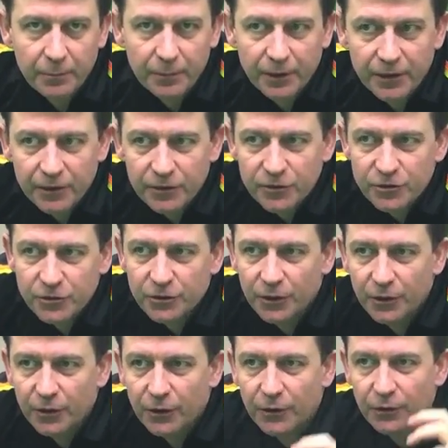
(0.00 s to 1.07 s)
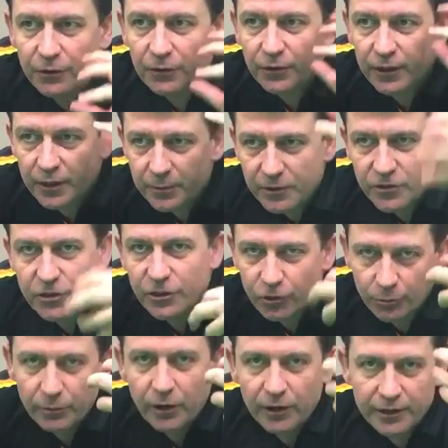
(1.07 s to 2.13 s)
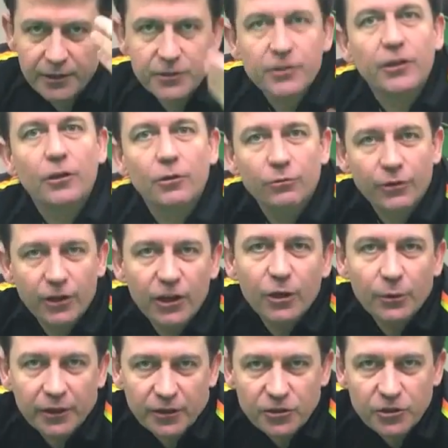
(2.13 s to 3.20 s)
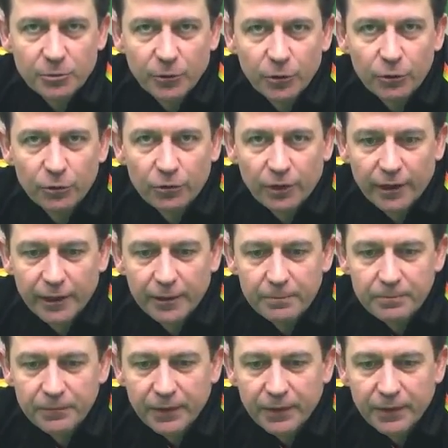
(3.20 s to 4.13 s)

because the image in your mind is of cueing smoothly.